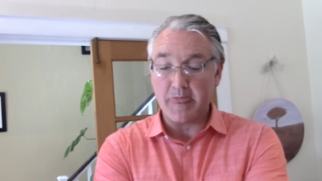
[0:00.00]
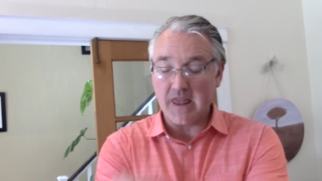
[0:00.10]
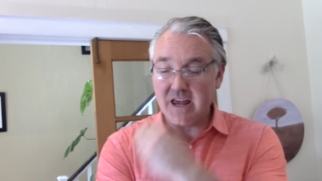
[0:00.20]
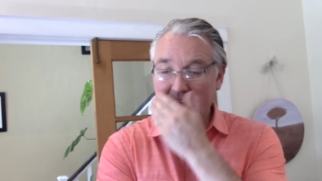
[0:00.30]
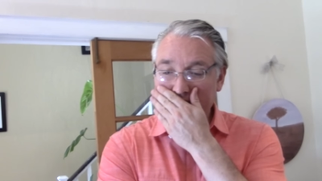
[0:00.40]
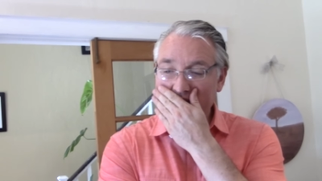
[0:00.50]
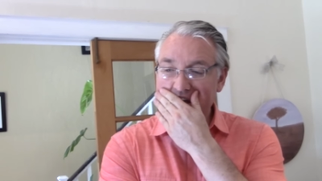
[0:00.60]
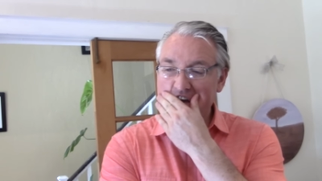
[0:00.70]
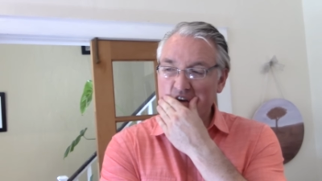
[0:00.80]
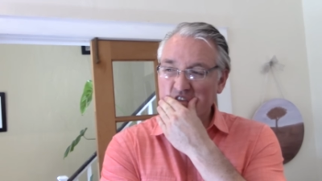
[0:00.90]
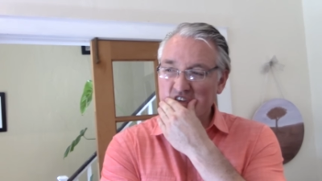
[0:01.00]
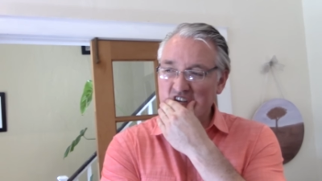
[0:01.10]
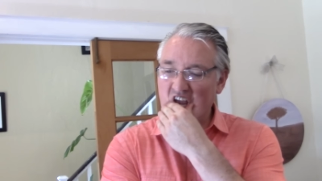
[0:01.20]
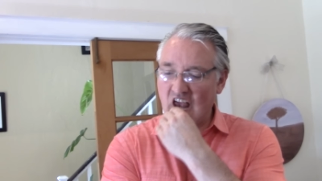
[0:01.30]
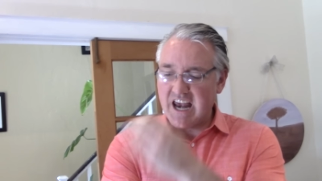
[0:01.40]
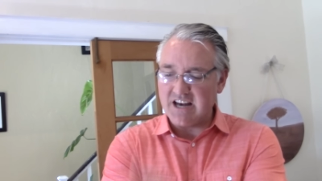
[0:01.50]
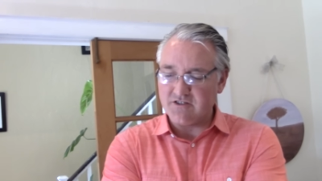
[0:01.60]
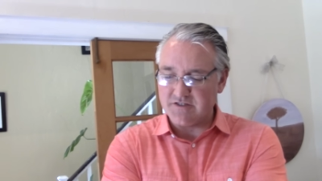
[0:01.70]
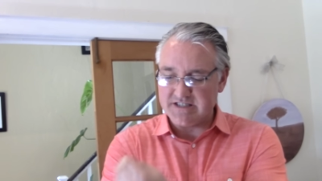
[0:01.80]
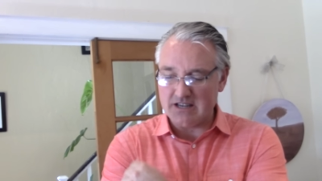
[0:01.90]
And uh, I was looking at Age
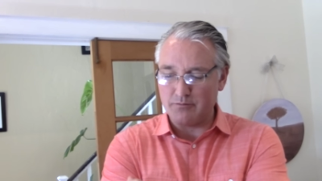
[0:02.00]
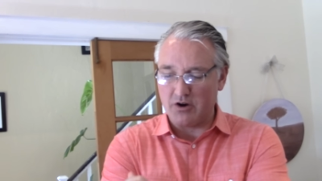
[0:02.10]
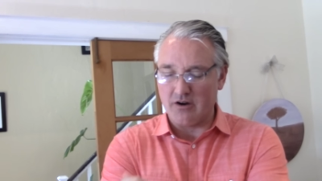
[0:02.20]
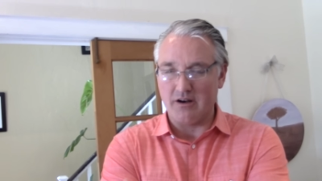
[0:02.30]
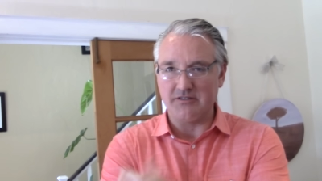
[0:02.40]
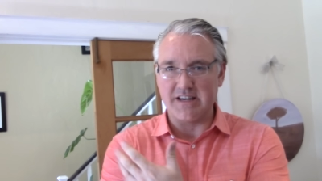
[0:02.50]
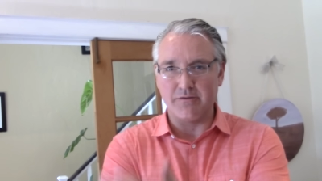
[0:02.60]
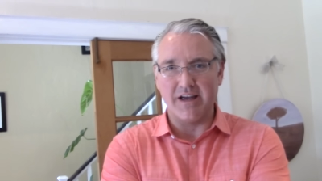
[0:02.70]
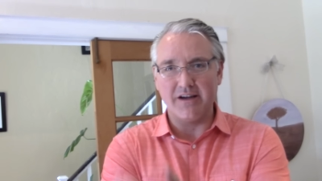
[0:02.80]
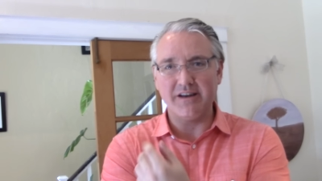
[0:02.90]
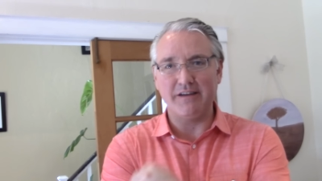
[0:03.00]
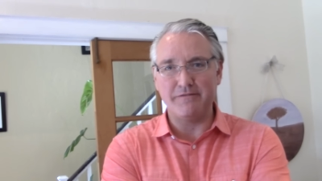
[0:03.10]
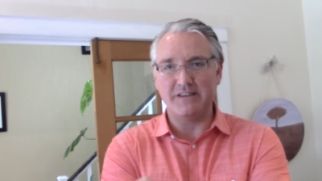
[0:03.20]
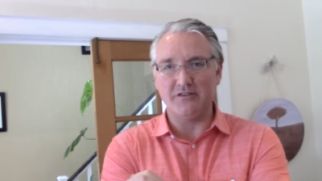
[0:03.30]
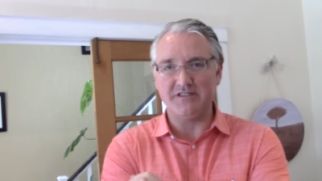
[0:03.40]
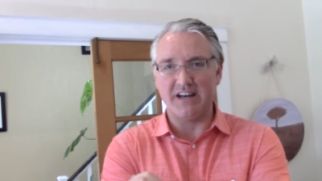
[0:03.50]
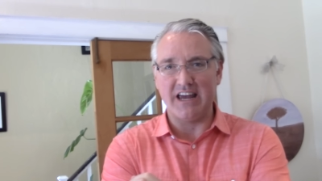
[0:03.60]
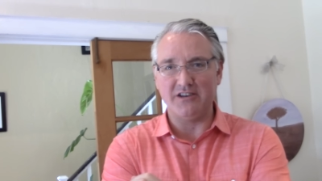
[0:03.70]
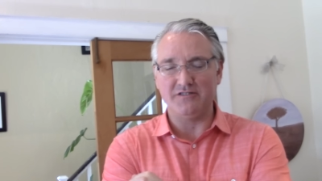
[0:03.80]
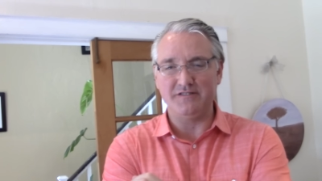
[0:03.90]
of Sigmar, and I was like, well, how can I fit those in
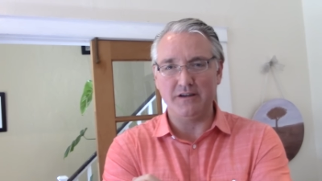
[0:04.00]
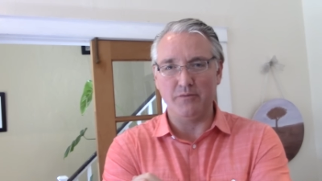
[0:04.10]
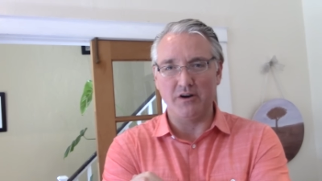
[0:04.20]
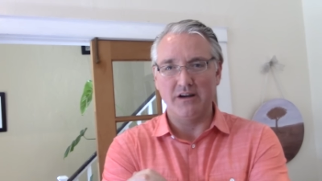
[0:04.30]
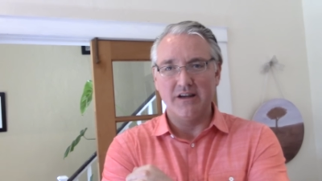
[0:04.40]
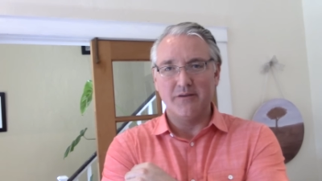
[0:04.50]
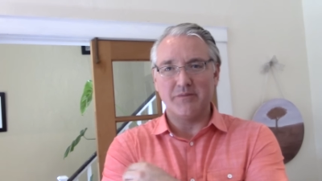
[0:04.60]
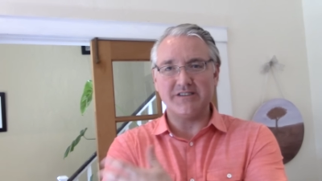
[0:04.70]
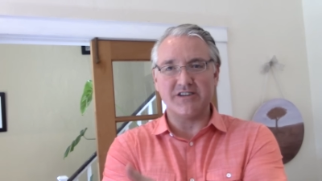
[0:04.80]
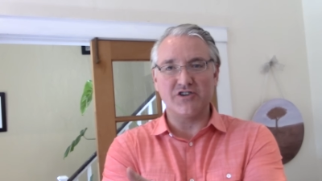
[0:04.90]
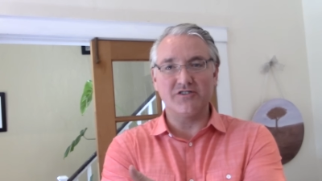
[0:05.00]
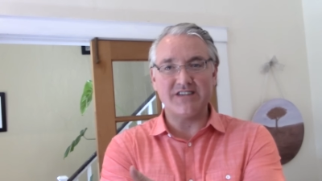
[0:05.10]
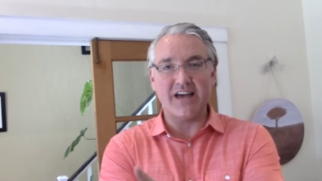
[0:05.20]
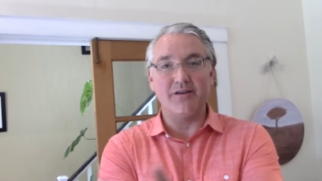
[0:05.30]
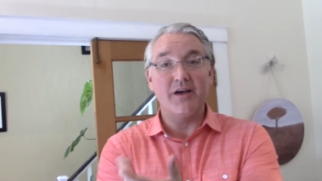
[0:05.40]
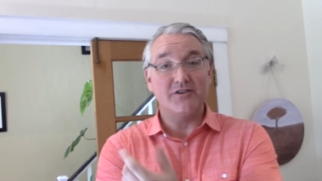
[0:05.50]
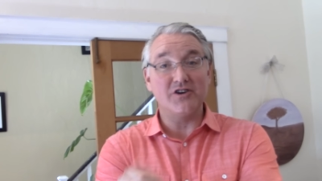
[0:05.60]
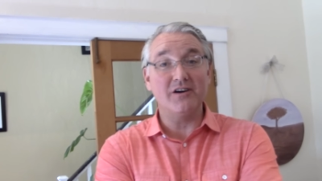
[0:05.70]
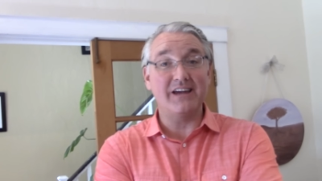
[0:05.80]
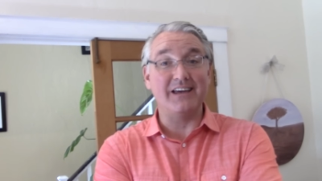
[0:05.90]
Age of Sigmar? But as it turns out,
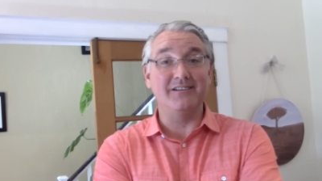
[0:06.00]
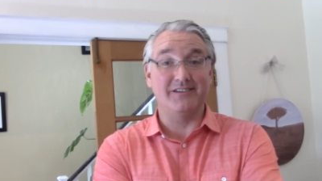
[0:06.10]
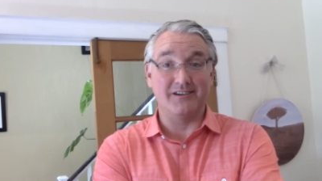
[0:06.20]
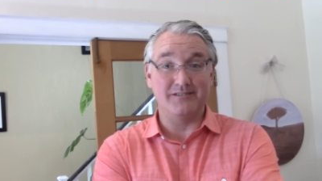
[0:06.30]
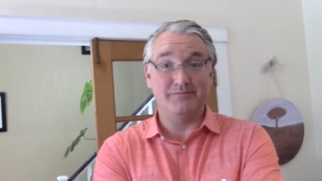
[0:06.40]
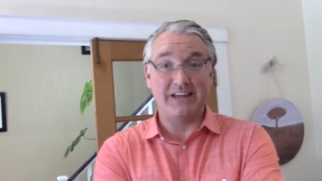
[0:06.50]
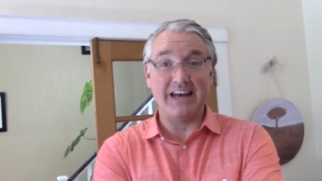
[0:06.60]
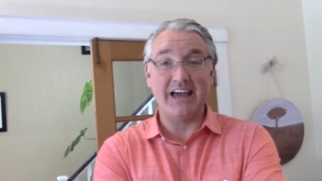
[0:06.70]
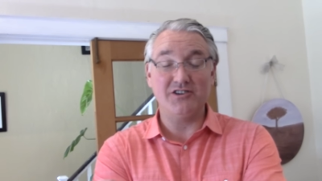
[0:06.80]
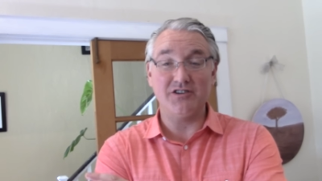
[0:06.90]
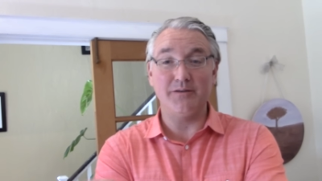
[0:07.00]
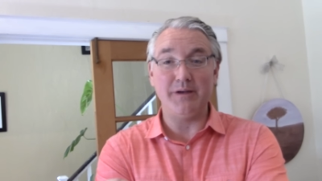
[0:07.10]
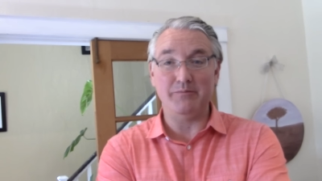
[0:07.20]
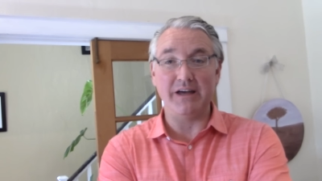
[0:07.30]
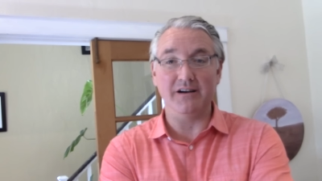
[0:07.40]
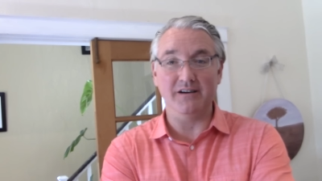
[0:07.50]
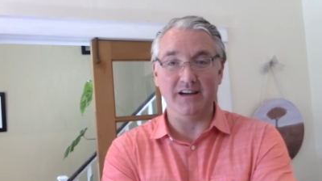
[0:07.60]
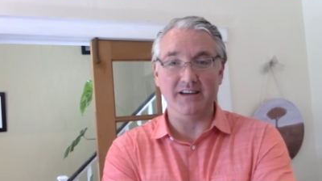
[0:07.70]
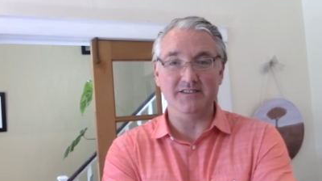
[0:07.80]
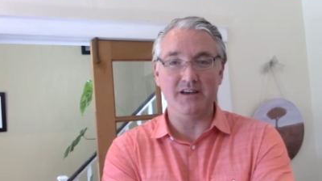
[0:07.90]
Dark Eldar, they'd actually be better
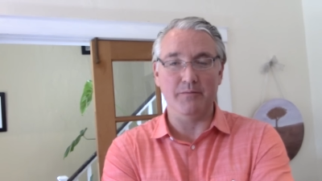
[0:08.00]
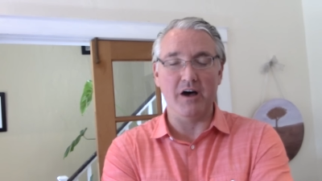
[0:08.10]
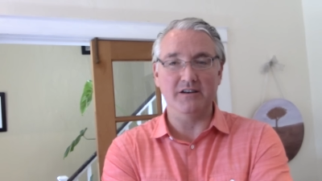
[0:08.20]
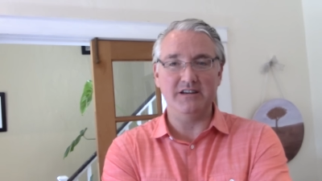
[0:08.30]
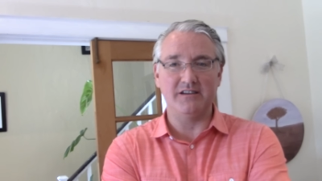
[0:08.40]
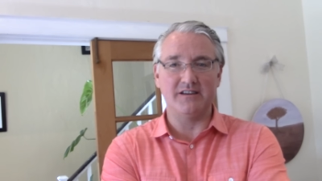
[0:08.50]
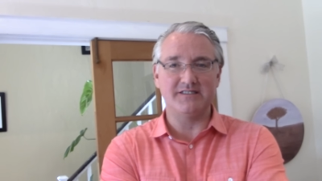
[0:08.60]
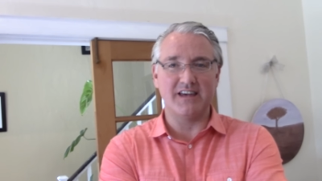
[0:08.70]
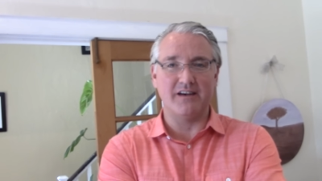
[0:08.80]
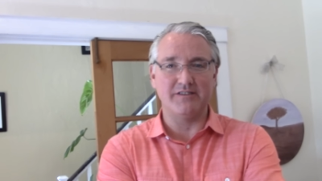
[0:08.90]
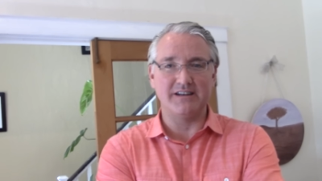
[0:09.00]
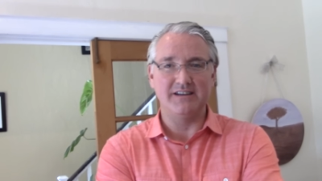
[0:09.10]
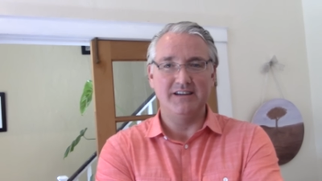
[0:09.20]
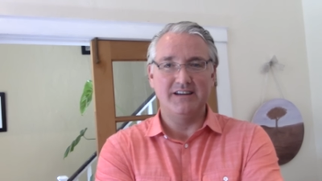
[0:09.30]
as Haemonculus Coven.